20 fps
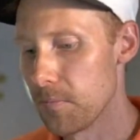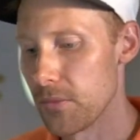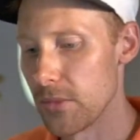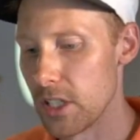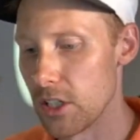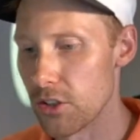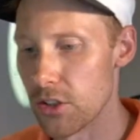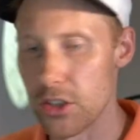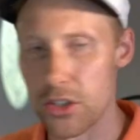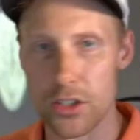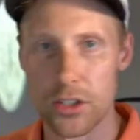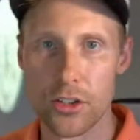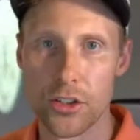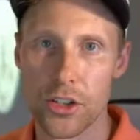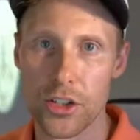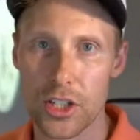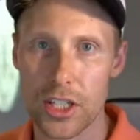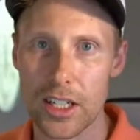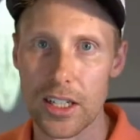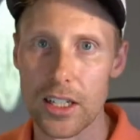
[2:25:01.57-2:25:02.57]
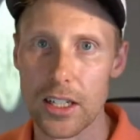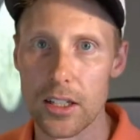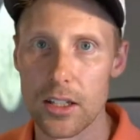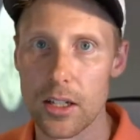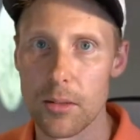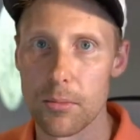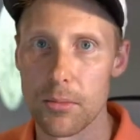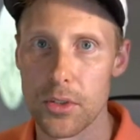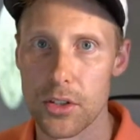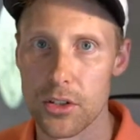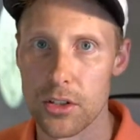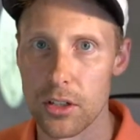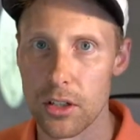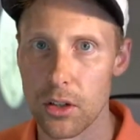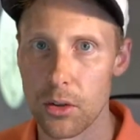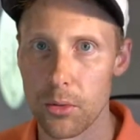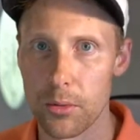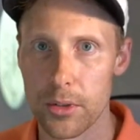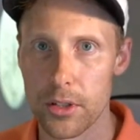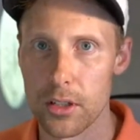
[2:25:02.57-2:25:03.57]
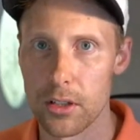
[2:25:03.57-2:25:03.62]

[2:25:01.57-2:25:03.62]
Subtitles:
You're just getting them. So, you